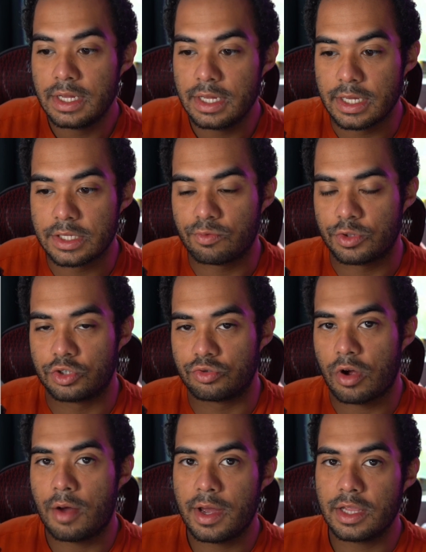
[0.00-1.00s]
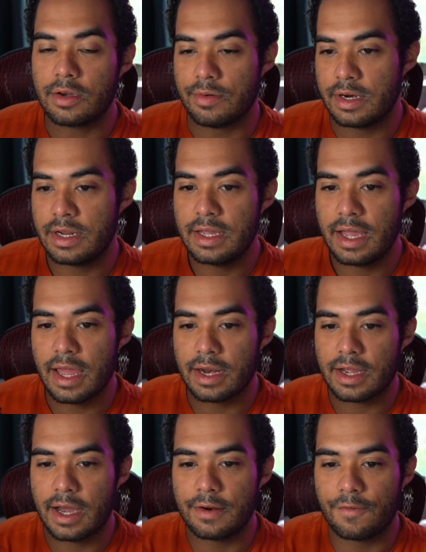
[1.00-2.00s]
is withdraw my liquidity and
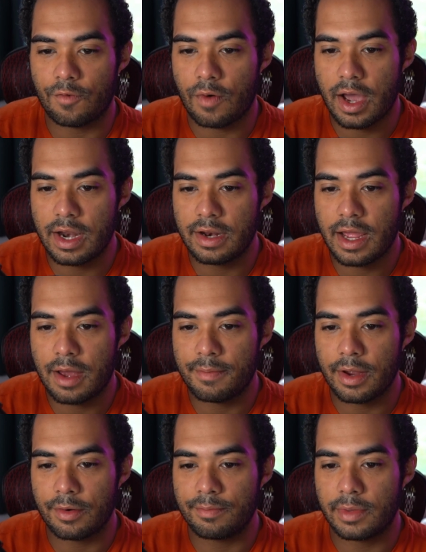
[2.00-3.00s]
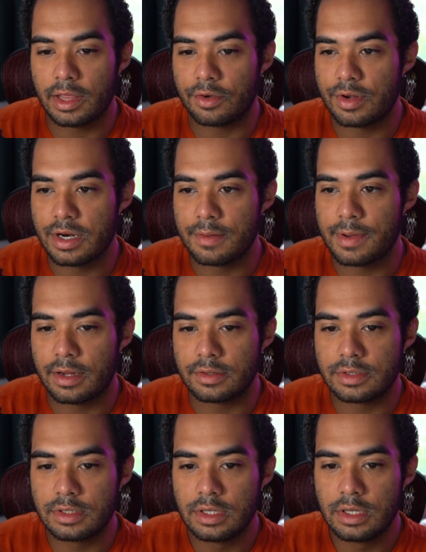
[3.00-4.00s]
kind of widen out my liquidity bounds.